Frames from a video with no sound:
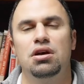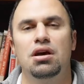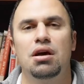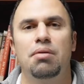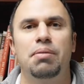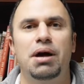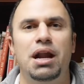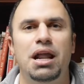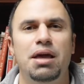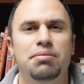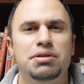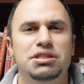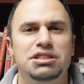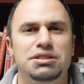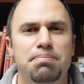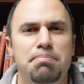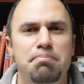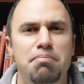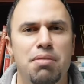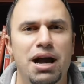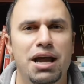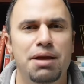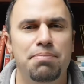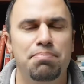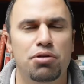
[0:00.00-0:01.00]
My name is
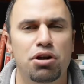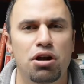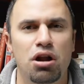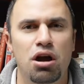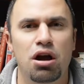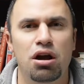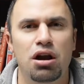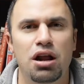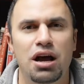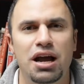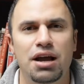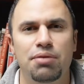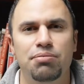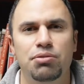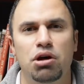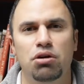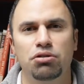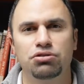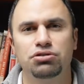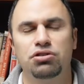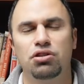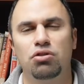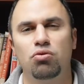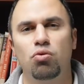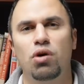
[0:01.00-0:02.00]
Mike Bernard. I am the
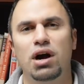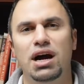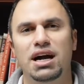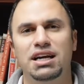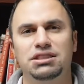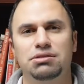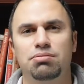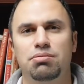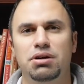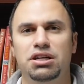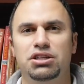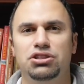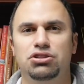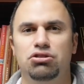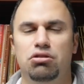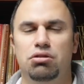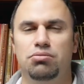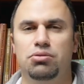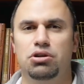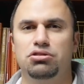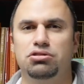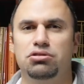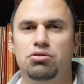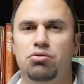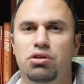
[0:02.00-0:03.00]
host of the Wise Money Show.
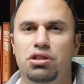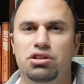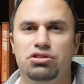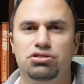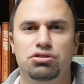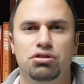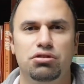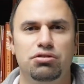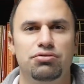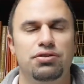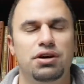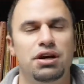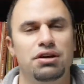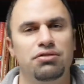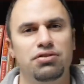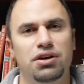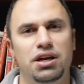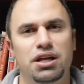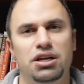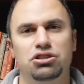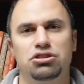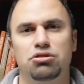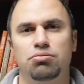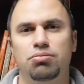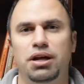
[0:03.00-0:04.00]
I'm also one of the certified
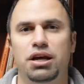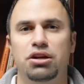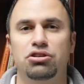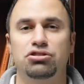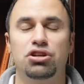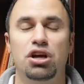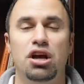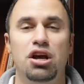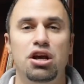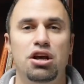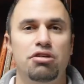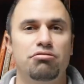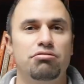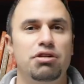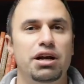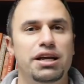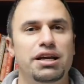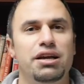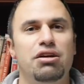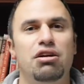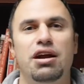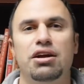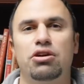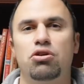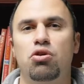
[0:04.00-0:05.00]
financial planners right
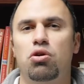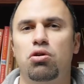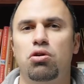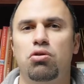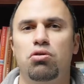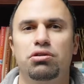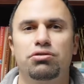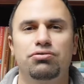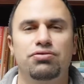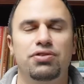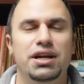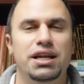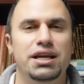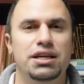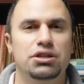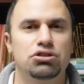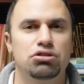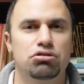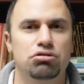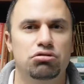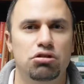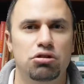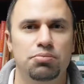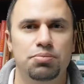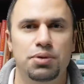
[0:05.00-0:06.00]
here at Korhorn
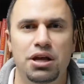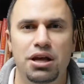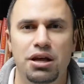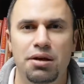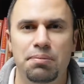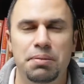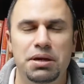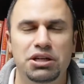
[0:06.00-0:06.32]
Financial Group.